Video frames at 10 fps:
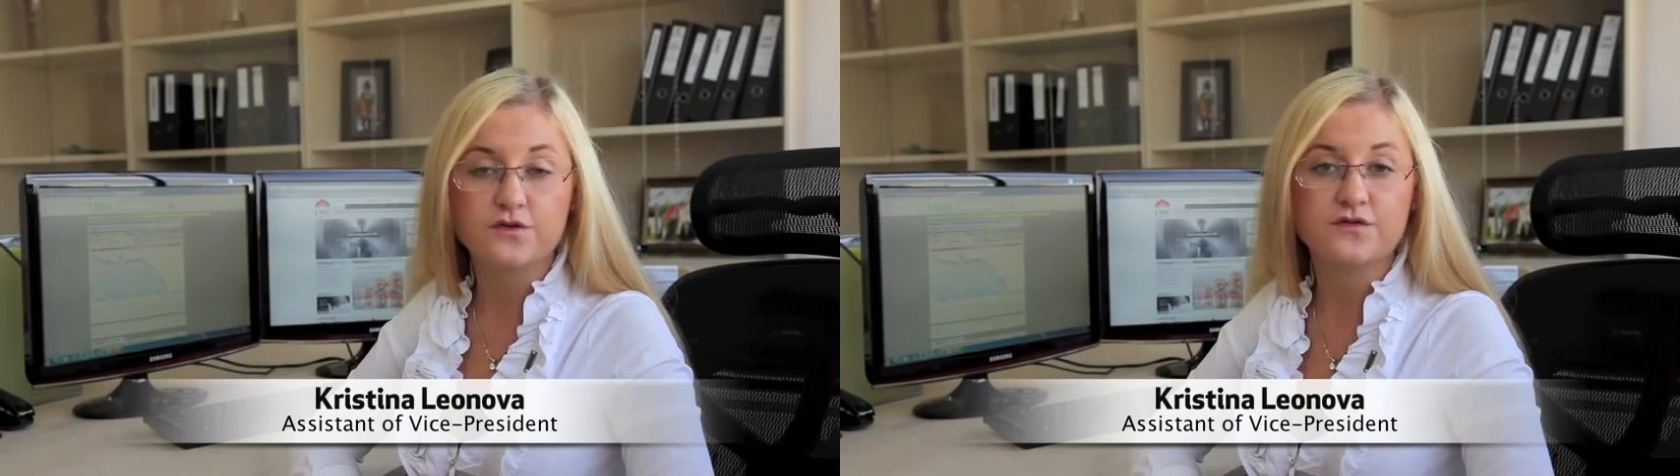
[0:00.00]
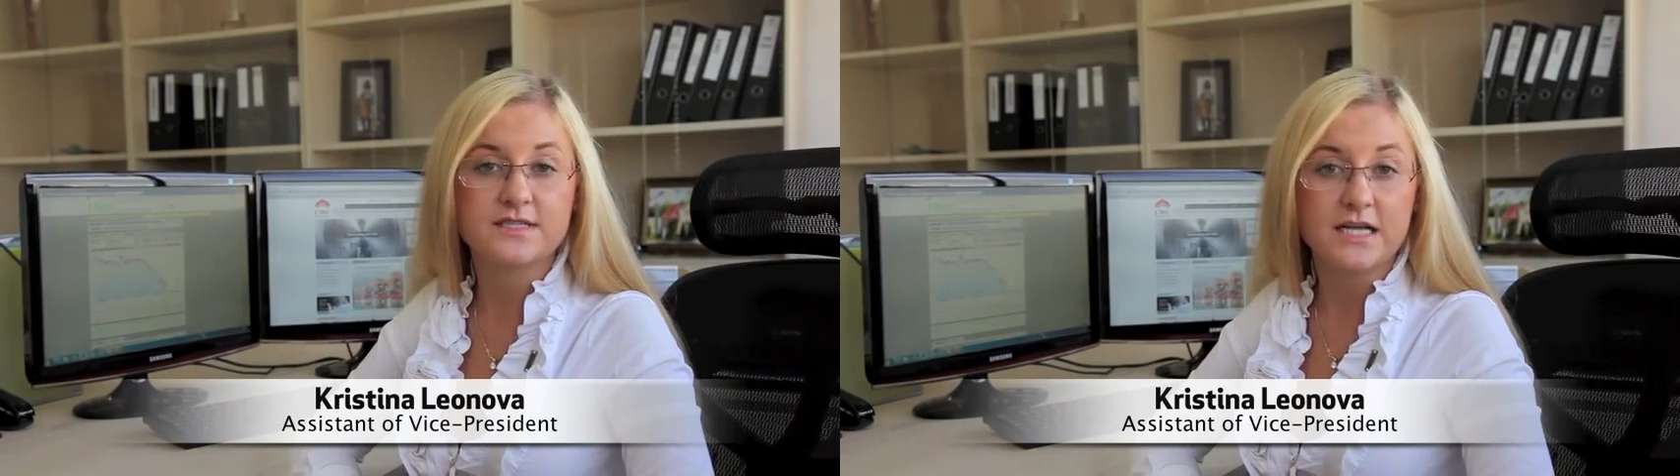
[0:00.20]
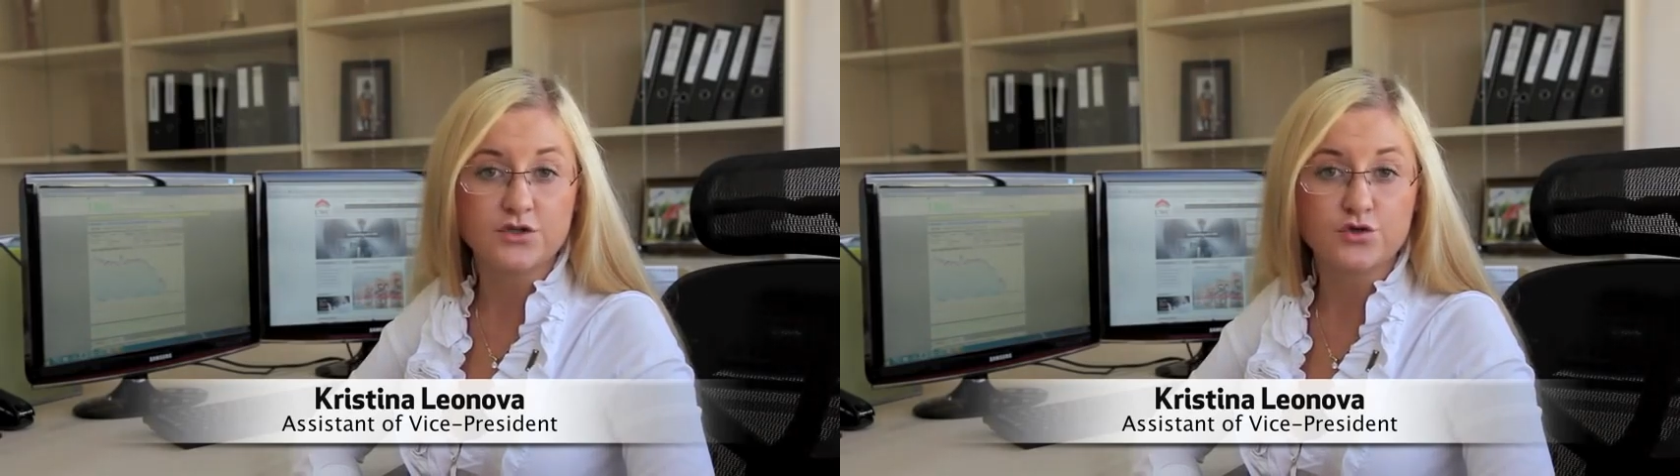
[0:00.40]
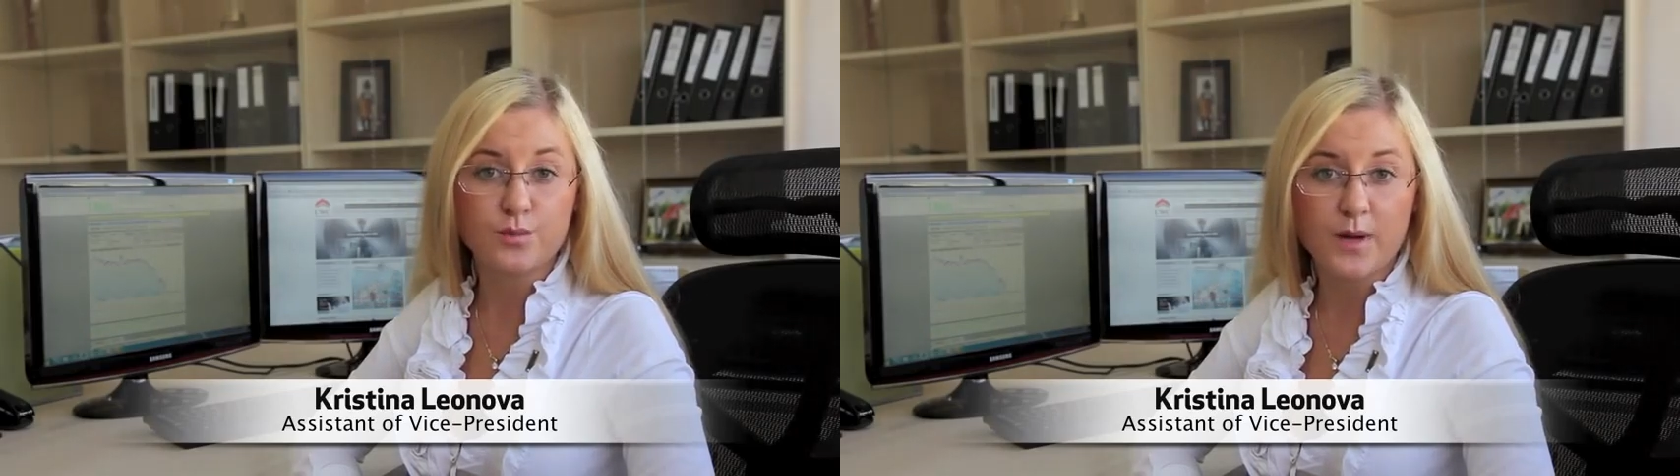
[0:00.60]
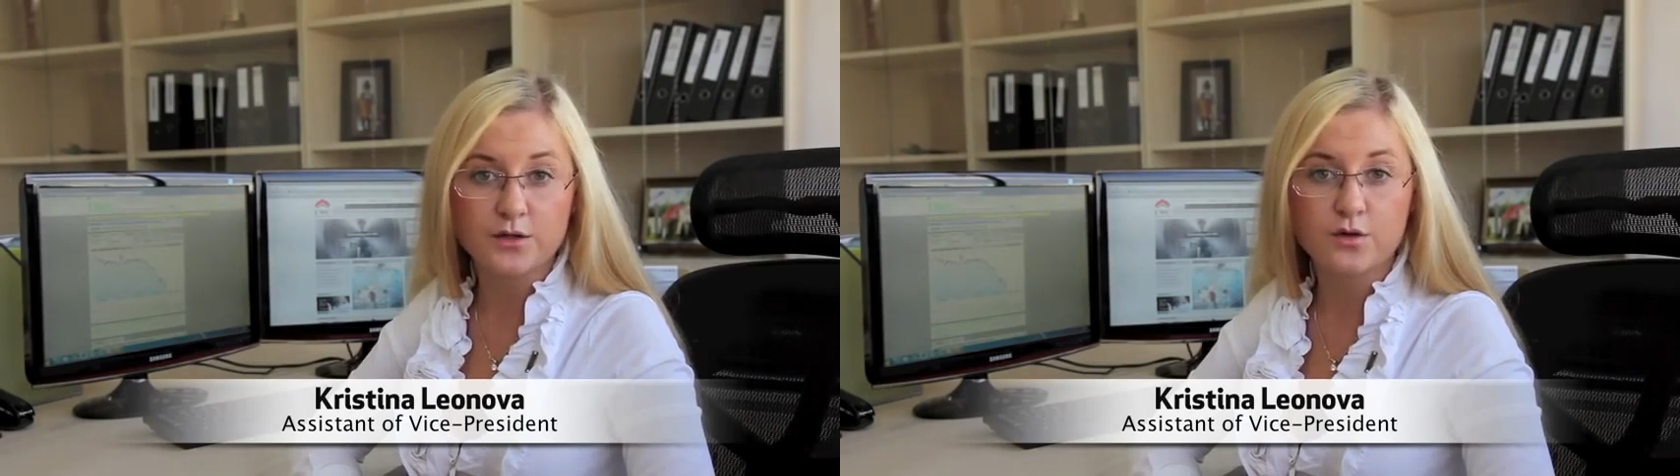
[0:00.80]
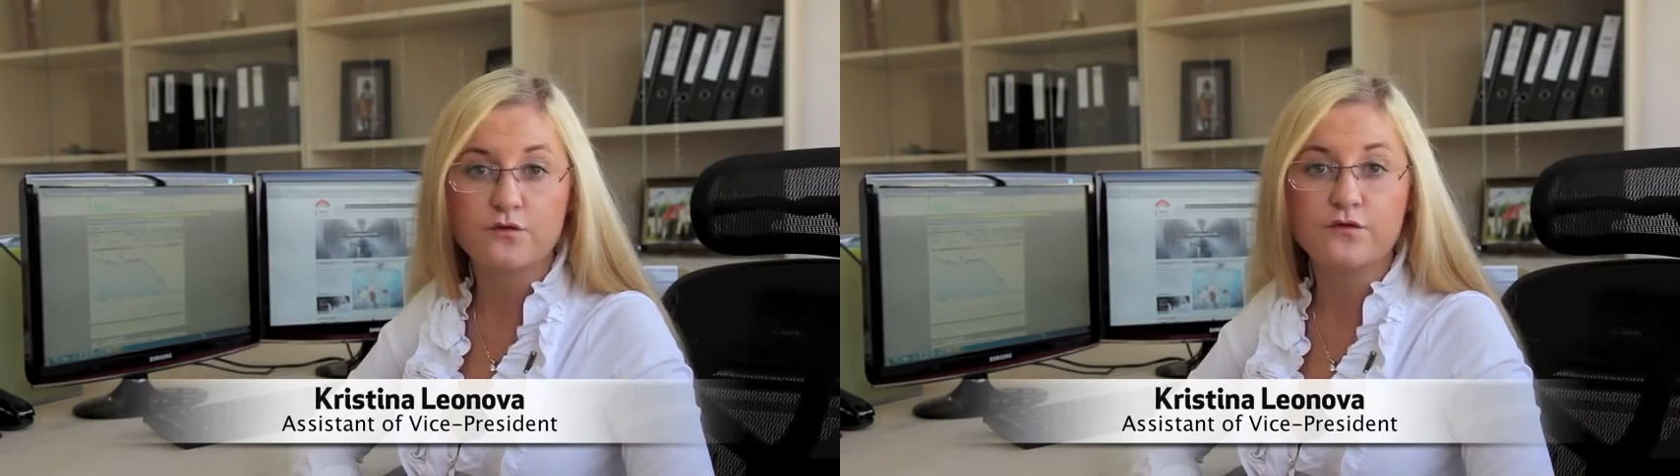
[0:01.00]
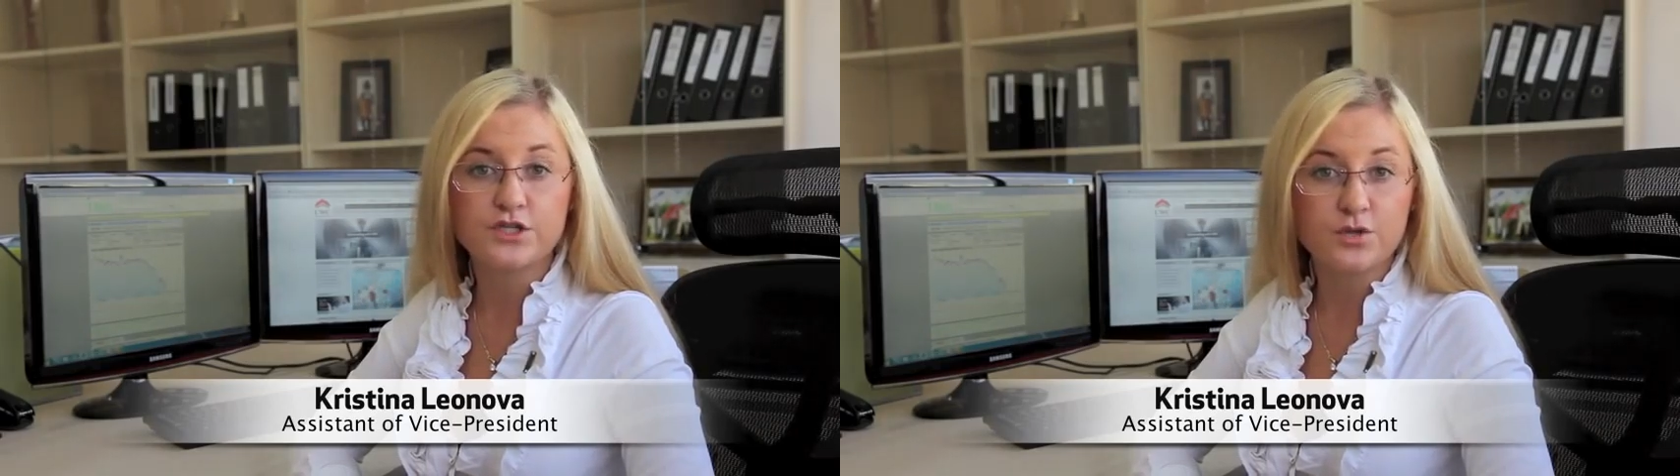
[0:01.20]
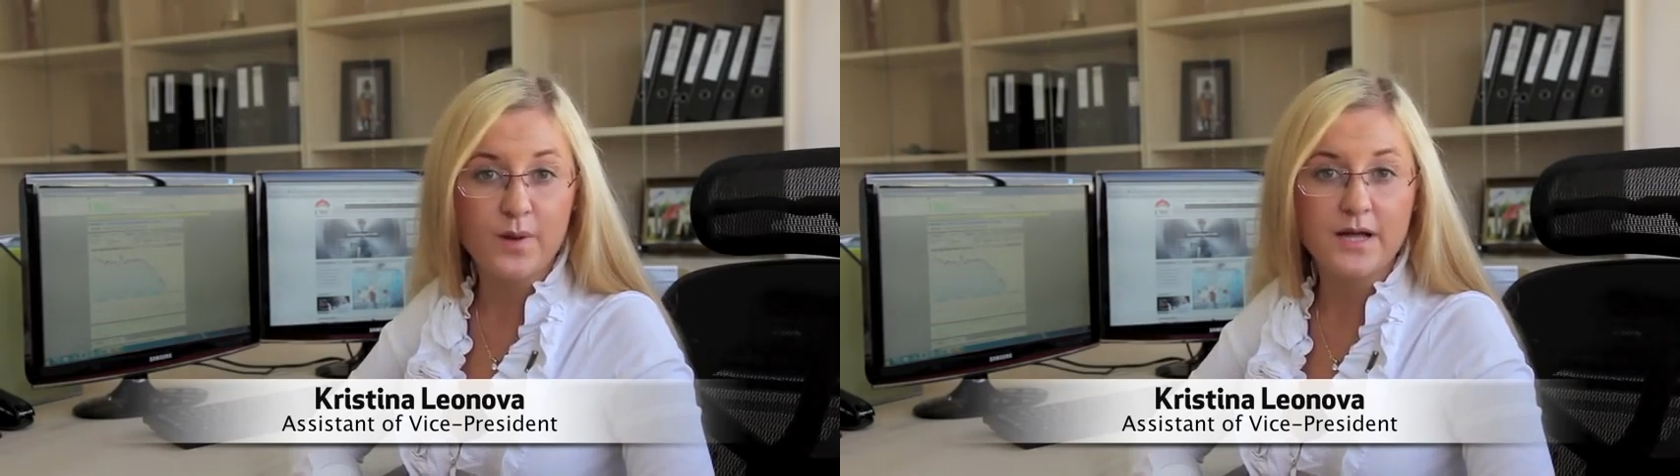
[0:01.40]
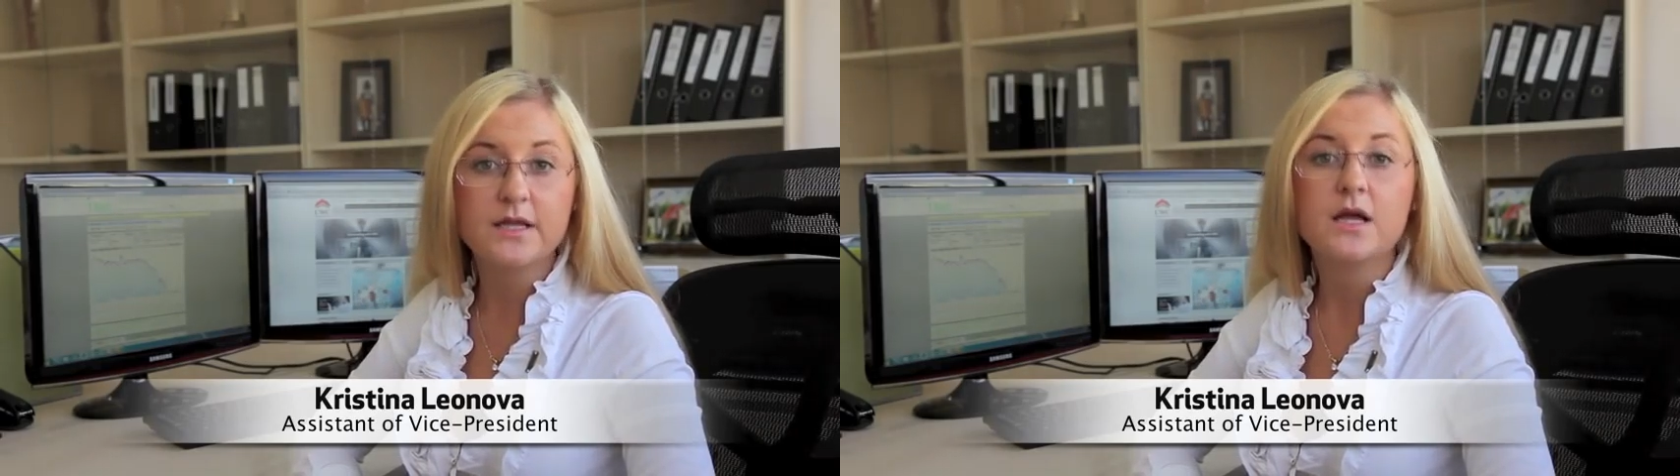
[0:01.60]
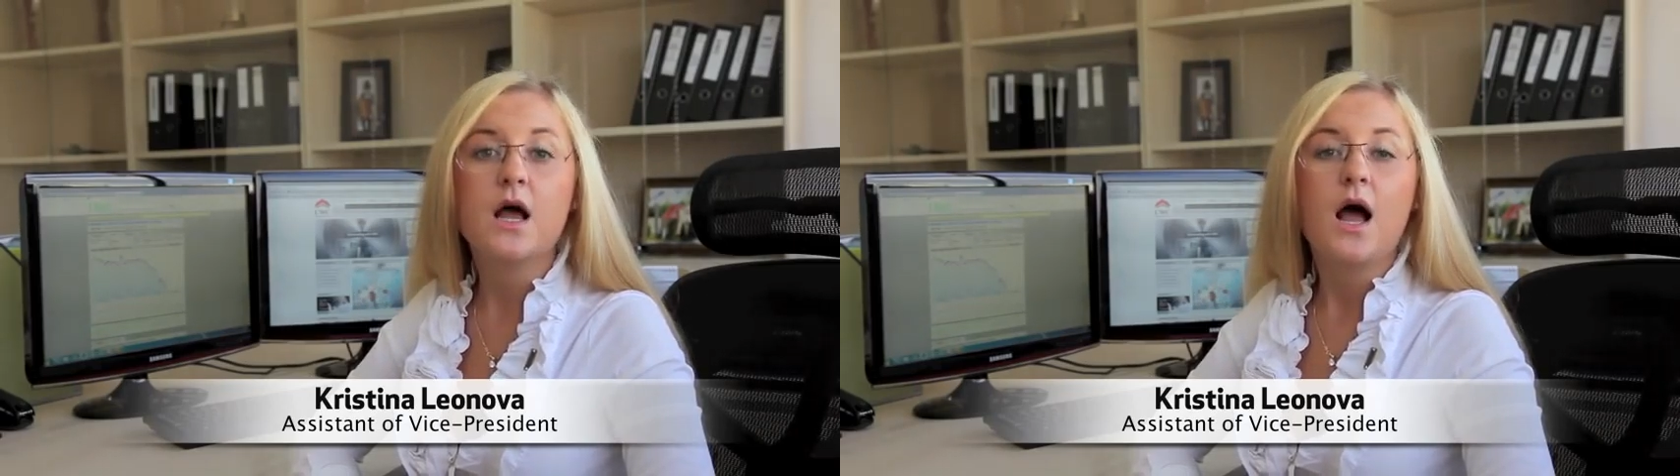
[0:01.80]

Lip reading: that the Central Bank of Japan